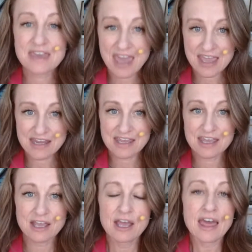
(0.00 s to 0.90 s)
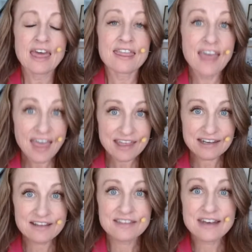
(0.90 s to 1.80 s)
Katie.
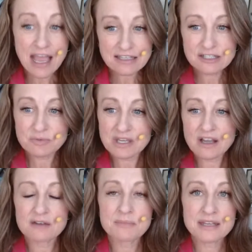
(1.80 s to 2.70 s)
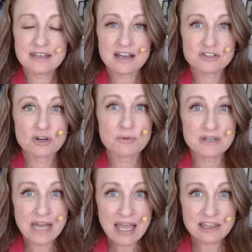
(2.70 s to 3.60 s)
Then the next week on Monday, October
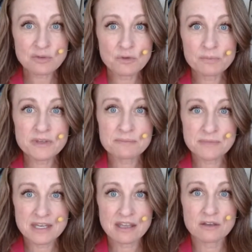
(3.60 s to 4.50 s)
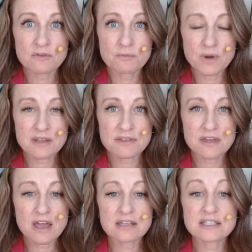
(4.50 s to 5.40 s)
9th, we'll be meeting with
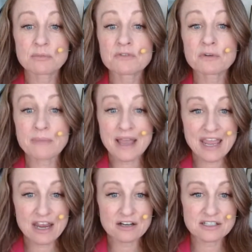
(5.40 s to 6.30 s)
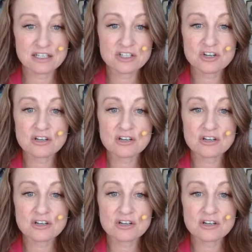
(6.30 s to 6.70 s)
someone from MyHeritage.